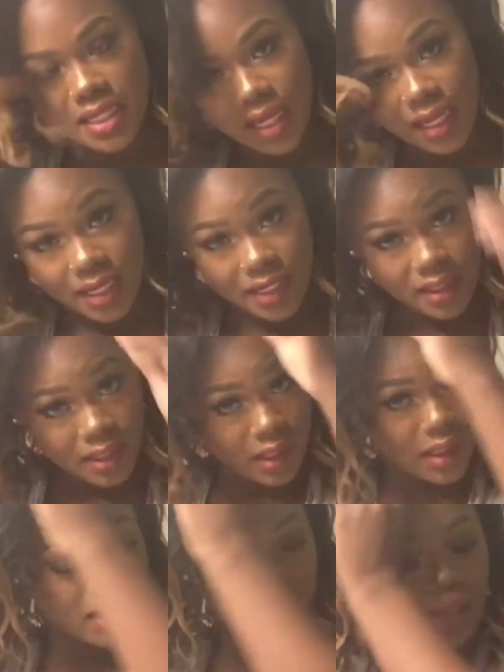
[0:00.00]
night
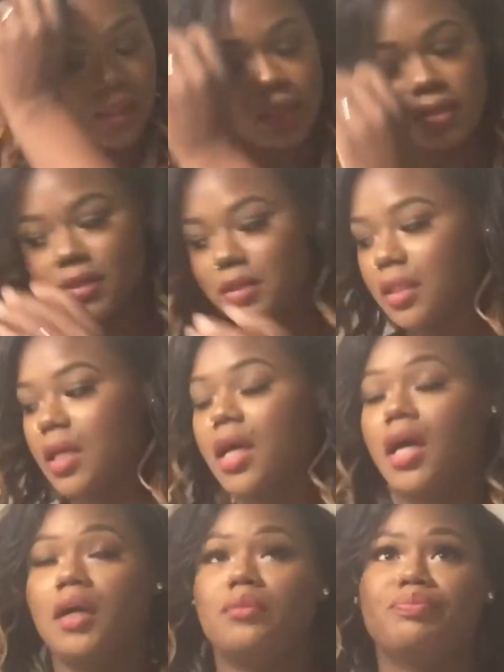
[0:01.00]
and
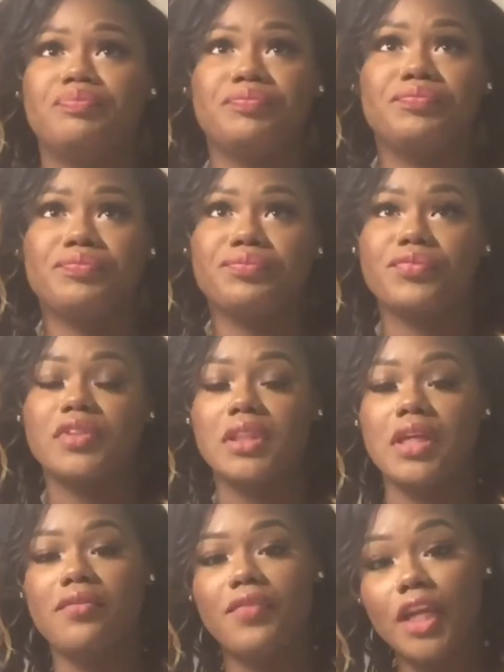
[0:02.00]

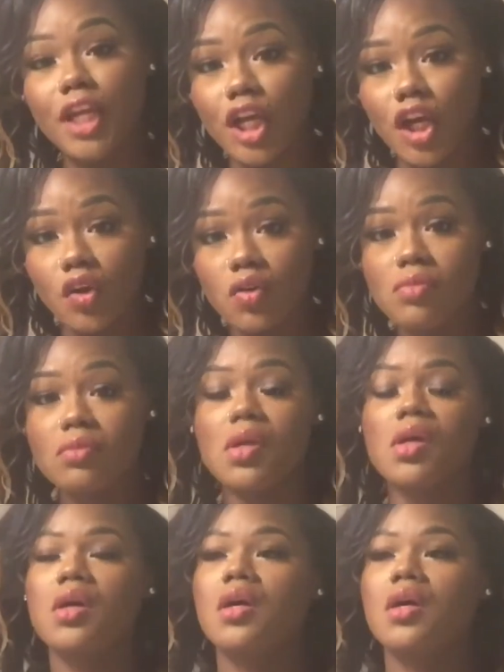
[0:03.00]
did a video.